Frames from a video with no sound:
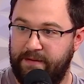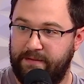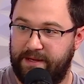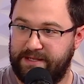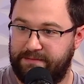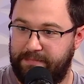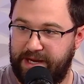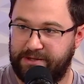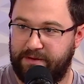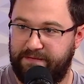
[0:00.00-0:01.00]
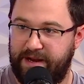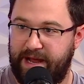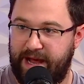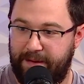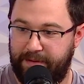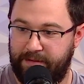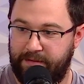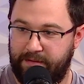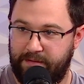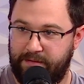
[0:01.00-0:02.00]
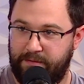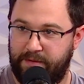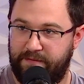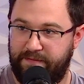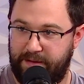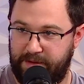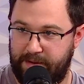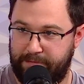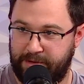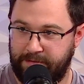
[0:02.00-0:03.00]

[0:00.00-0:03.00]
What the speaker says: this major event happened with a family member.